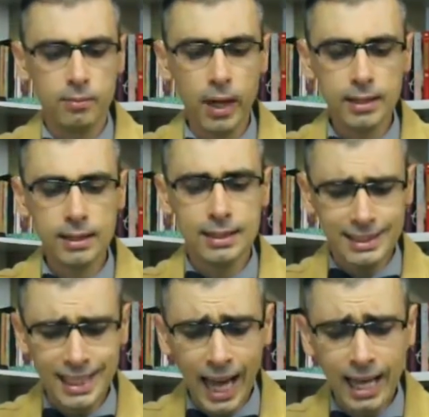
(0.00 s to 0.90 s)
Brandon,
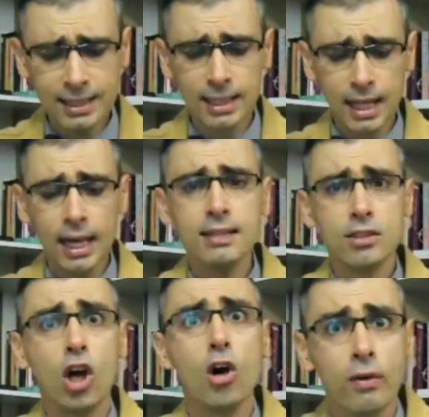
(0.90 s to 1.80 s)
Dad,
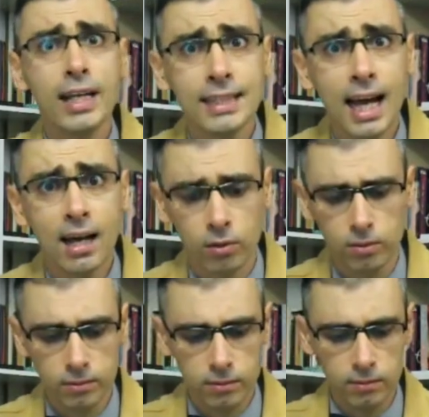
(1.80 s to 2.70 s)
let's go right
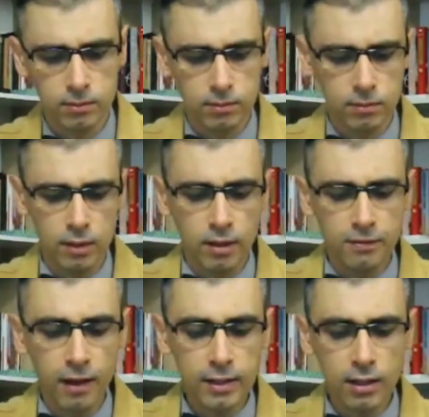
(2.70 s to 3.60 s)
now.
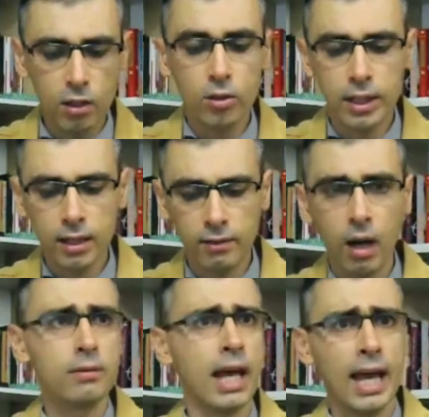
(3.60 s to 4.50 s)
Father, looking
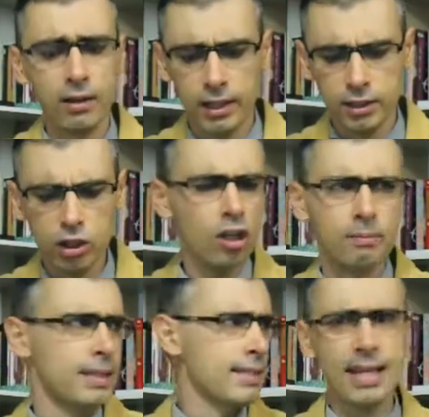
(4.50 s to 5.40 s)
around angrily,
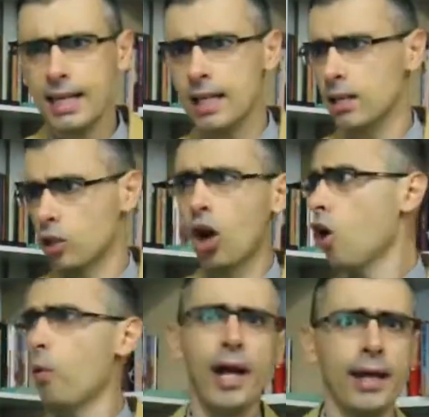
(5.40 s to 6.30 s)
don't be silly,
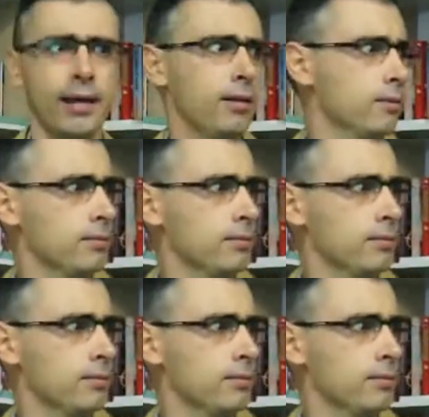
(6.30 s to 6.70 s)
go where?